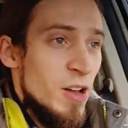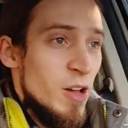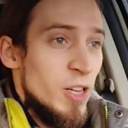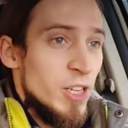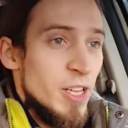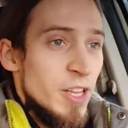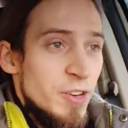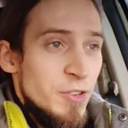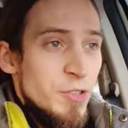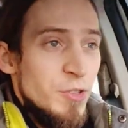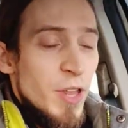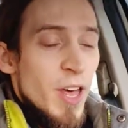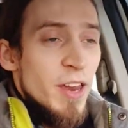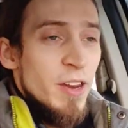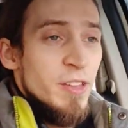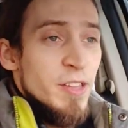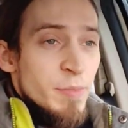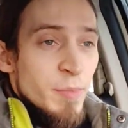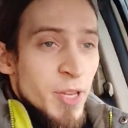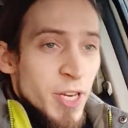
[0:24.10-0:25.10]
I'll get to that
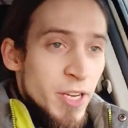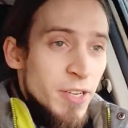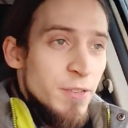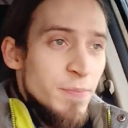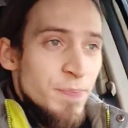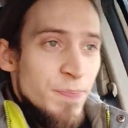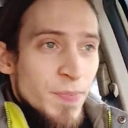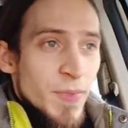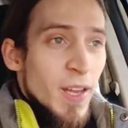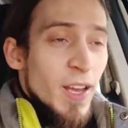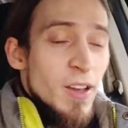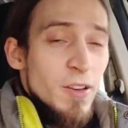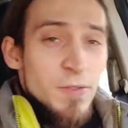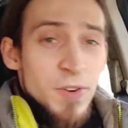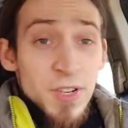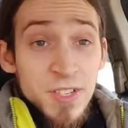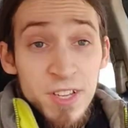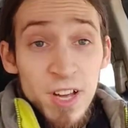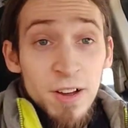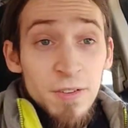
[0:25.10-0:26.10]
in a minute.
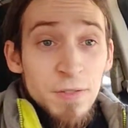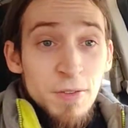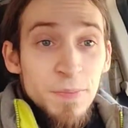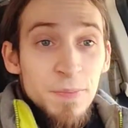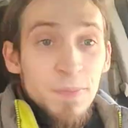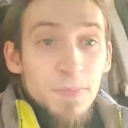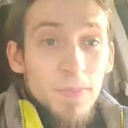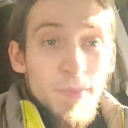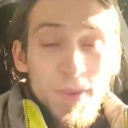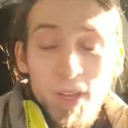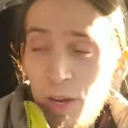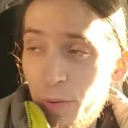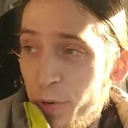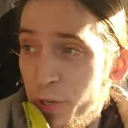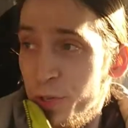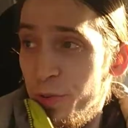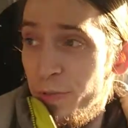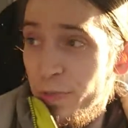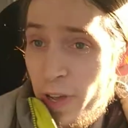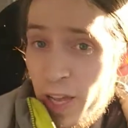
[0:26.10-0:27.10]
First off, I want
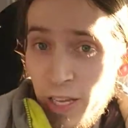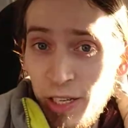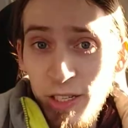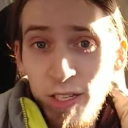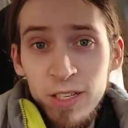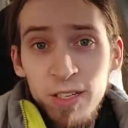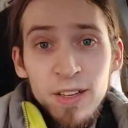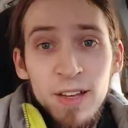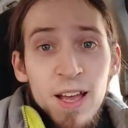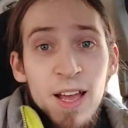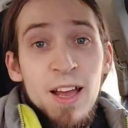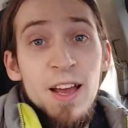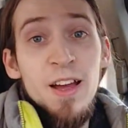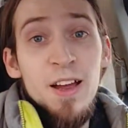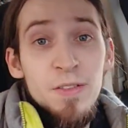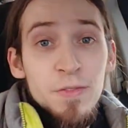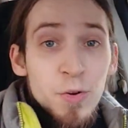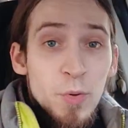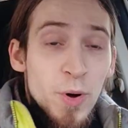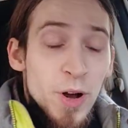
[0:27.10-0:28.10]
to thank
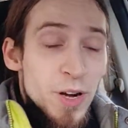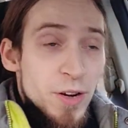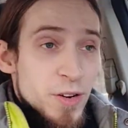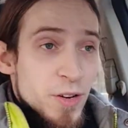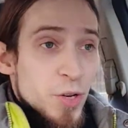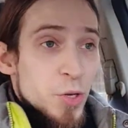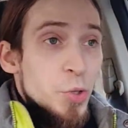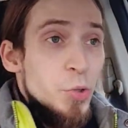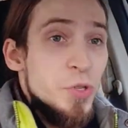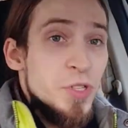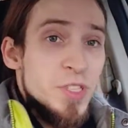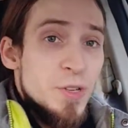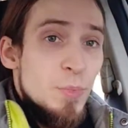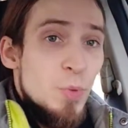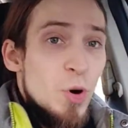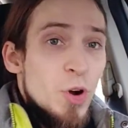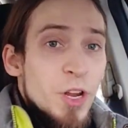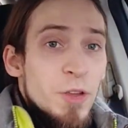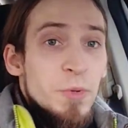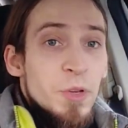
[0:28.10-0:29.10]
everyone who's
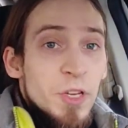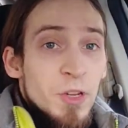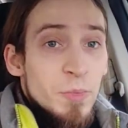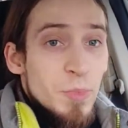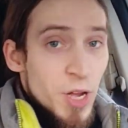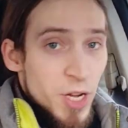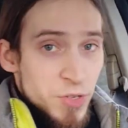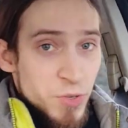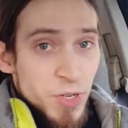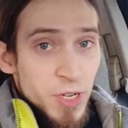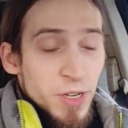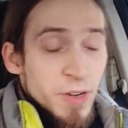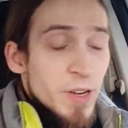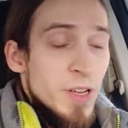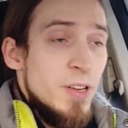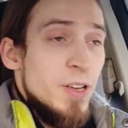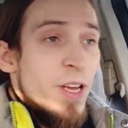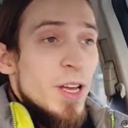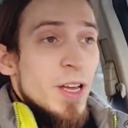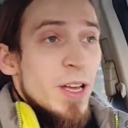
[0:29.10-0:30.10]
supporting me on
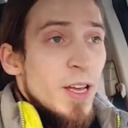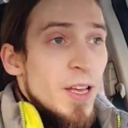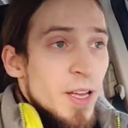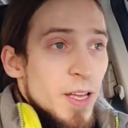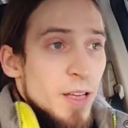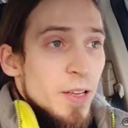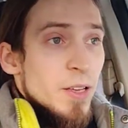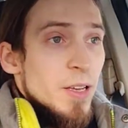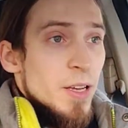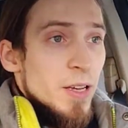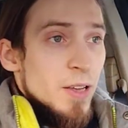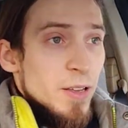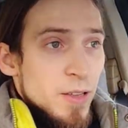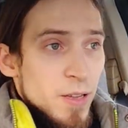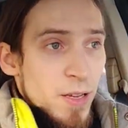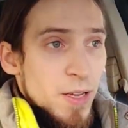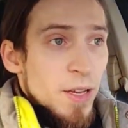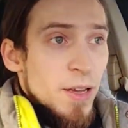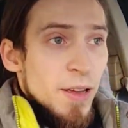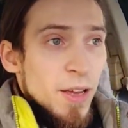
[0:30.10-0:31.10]

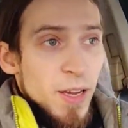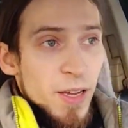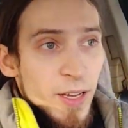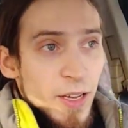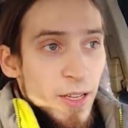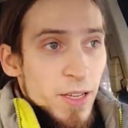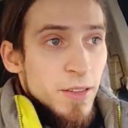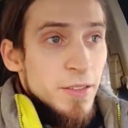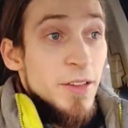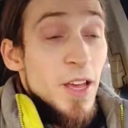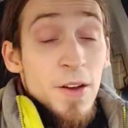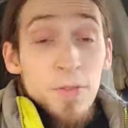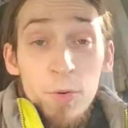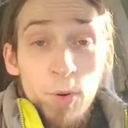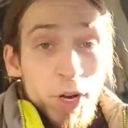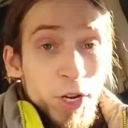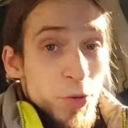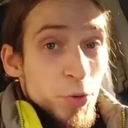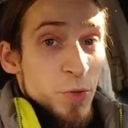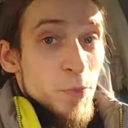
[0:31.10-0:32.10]
Patreon, and
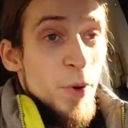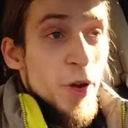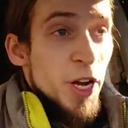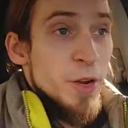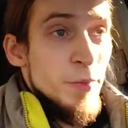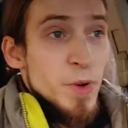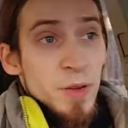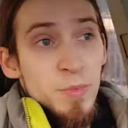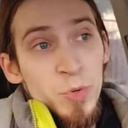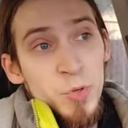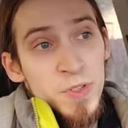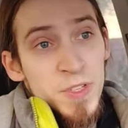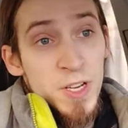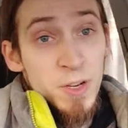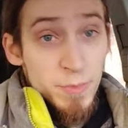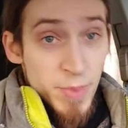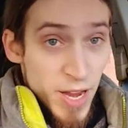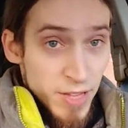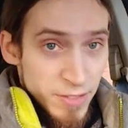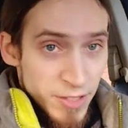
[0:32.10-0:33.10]
everyone who's buying my music
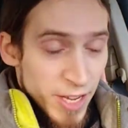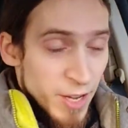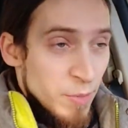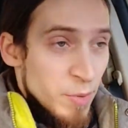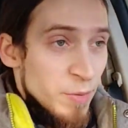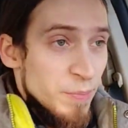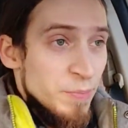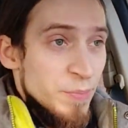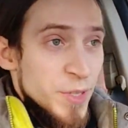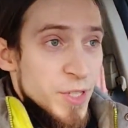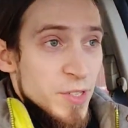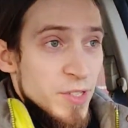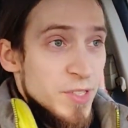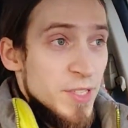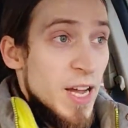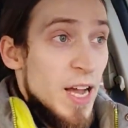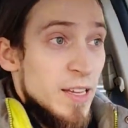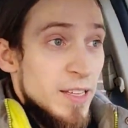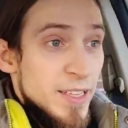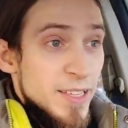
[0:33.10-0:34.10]
on Bandcamp, because
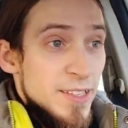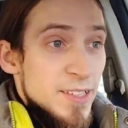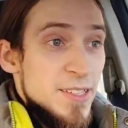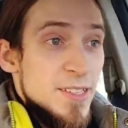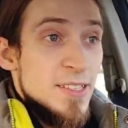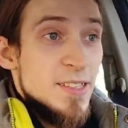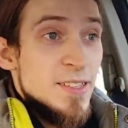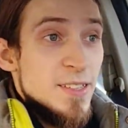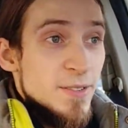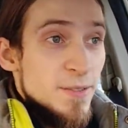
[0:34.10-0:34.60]
that is